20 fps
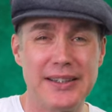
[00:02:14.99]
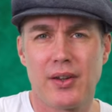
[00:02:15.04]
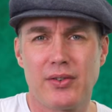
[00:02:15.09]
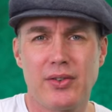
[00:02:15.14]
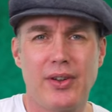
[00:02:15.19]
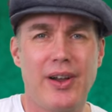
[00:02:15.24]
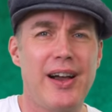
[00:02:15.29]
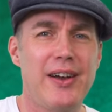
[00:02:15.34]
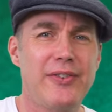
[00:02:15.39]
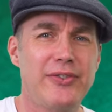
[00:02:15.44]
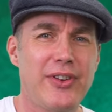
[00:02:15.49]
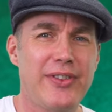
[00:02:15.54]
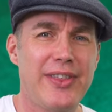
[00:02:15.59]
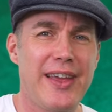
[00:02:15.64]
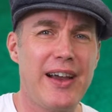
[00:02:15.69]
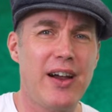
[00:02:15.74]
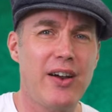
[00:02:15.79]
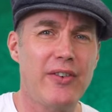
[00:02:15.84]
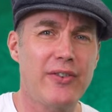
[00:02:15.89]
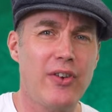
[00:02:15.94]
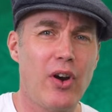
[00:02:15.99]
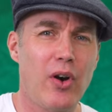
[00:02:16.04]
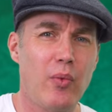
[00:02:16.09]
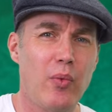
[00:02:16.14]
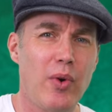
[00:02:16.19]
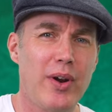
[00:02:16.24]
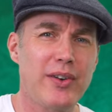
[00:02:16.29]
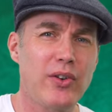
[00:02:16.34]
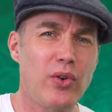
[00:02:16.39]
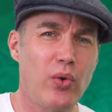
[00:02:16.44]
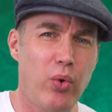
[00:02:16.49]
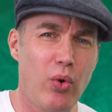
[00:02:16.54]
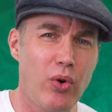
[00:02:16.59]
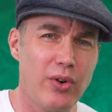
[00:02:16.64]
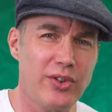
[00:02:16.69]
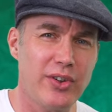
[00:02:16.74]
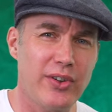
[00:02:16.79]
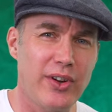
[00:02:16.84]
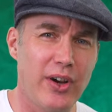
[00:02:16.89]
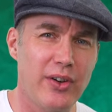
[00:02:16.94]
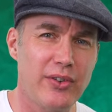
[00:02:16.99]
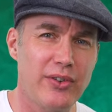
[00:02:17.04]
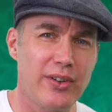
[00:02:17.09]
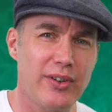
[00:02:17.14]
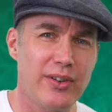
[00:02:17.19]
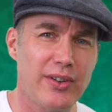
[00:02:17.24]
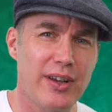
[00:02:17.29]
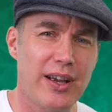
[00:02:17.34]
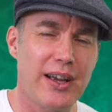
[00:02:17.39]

So after that, I've got one quarter note